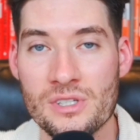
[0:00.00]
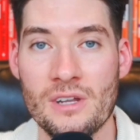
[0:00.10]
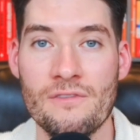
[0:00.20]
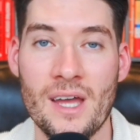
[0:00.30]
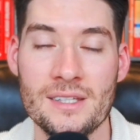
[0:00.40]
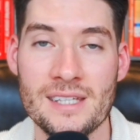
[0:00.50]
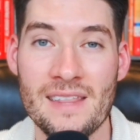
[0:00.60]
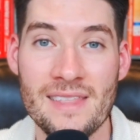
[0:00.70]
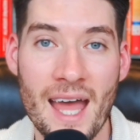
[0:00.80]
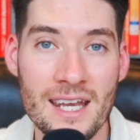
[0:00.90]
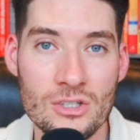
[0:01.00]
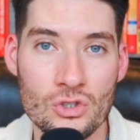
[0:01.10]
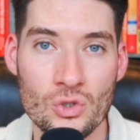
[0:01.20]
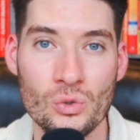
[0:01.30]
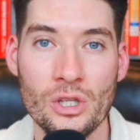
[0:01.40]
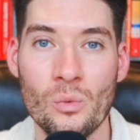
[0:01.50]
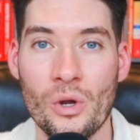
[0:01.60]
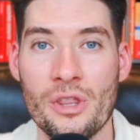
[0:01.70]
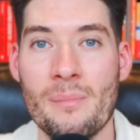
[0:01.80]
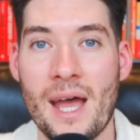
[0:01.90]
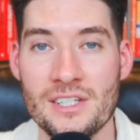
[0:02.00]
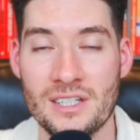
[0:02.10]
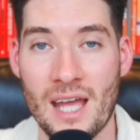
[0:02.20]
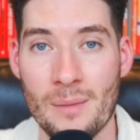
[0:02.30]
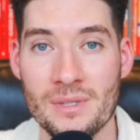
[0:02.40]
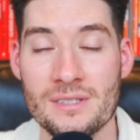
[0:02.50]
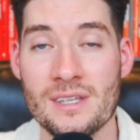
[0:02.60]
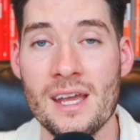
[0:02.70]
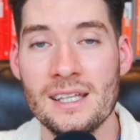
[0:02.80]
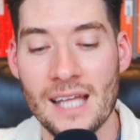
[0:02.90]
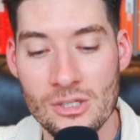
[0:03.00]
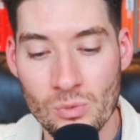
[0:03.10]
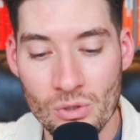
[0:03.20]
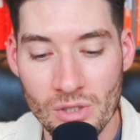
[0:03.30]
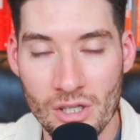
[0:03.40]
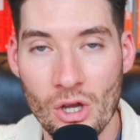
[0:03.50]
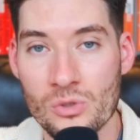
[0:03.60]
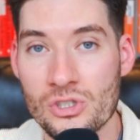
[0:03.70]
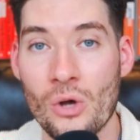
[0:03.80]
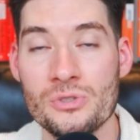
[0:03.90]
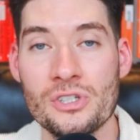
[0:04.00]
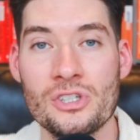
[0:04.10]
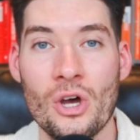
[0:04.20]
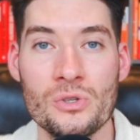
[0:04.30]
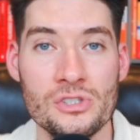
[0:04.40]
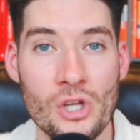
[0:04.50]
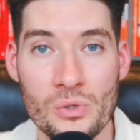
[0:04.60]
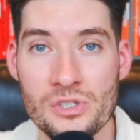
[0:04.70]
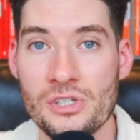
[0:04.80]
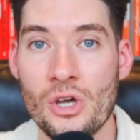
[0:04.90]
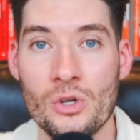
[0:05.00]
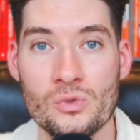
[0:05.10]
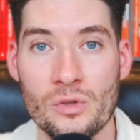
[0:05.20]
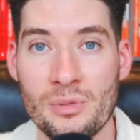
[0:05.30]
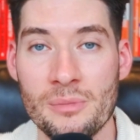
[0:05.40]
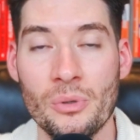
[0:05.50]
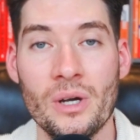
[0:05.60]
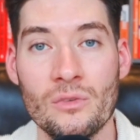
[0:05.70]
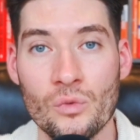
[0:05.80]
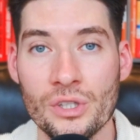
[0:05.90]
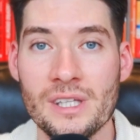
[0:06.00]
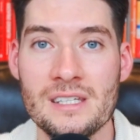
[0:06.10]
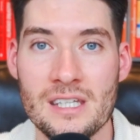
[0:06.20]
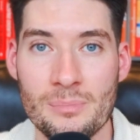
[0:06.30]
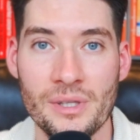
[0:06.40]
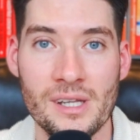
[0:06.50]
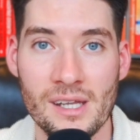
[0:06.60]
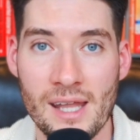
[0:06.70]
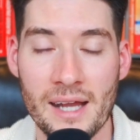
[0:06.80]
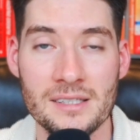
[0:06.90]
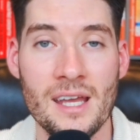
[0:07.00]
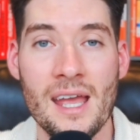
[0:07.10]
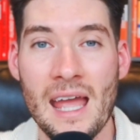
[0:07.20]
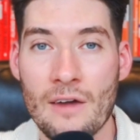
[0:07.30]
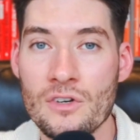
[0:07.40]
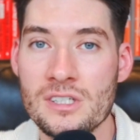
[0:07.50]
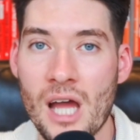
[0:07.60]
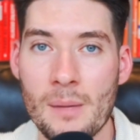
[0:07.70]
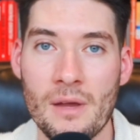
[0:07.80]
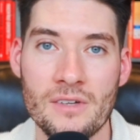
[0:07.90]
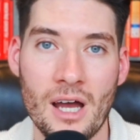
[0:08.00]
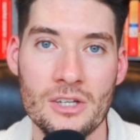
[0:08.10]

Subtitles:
events, and that is truly where the magic happens. That's where you can go toes to toes, nose to nose with people and really deeply connect. Every time I've gone